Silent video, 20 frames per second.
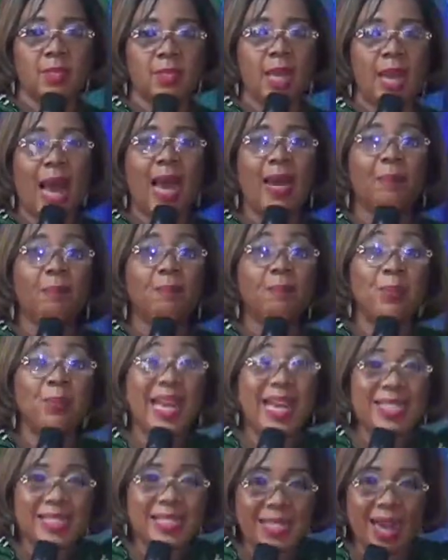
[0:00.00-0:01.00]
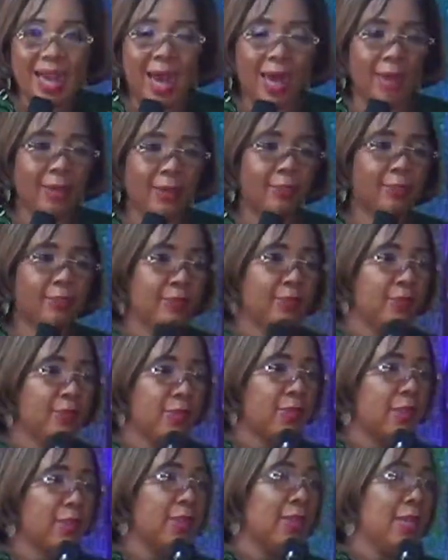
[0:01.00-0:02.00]
And blessed her.
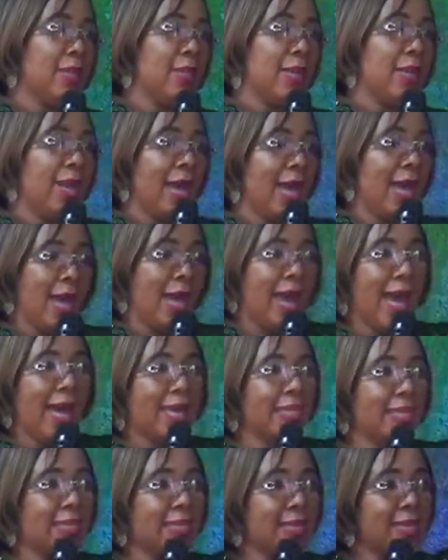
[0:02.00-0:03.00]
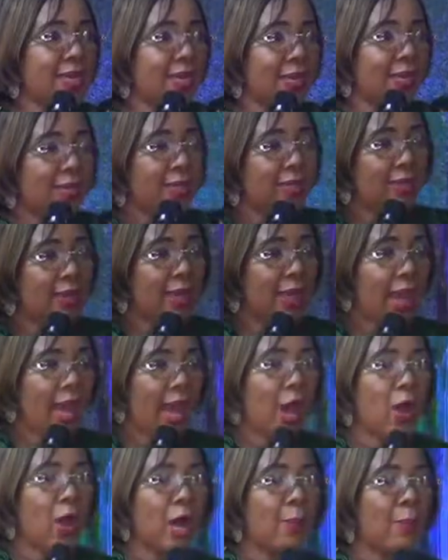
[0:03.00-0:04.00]
Auntie,
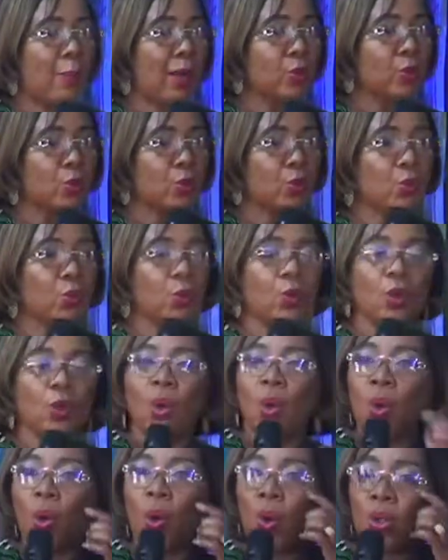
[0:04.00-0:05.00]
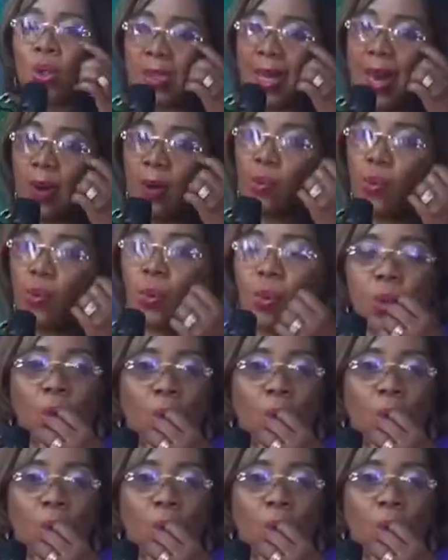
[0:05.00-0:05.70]
how about you? Otaku.